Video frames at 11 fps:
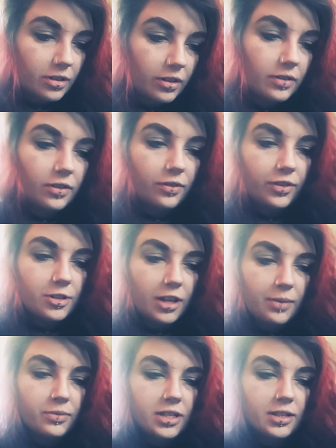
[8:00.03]
on her. The first
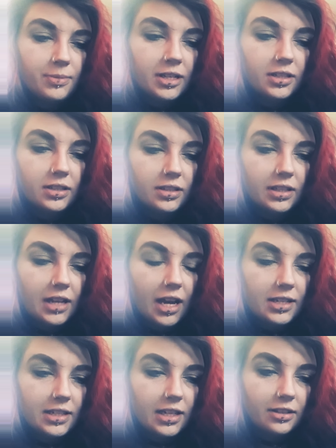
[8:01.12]
time we spent the
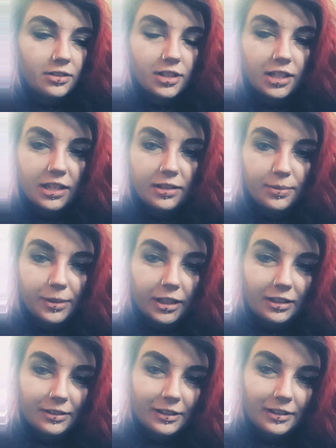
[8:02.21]
night together, she kissed me.
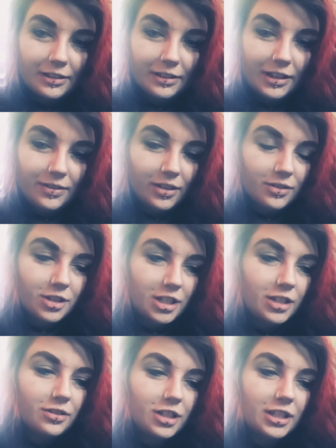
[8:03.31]
Even though she
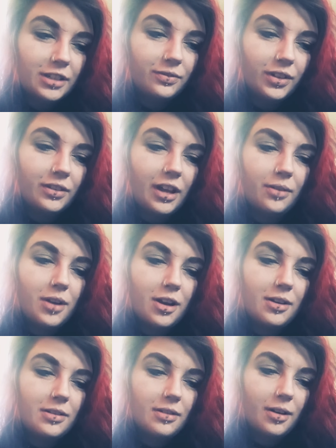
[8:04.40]
knew she didn't feel that
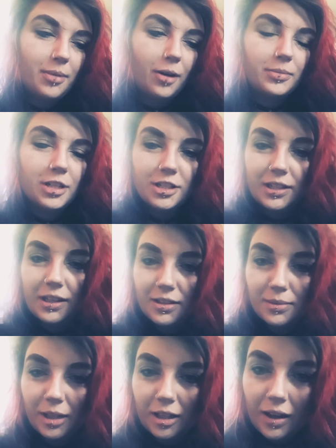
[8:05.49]
way about me, she
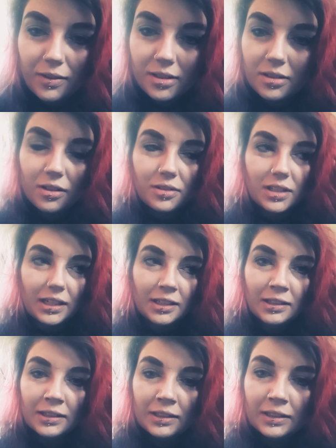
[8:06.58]
kissed me. And I was 13.
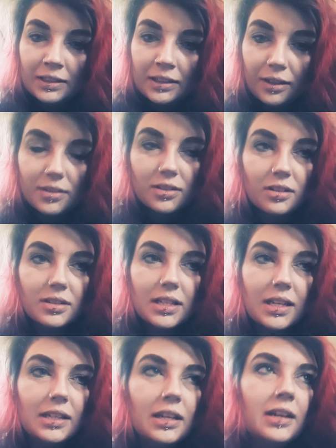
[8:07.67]
I was 13.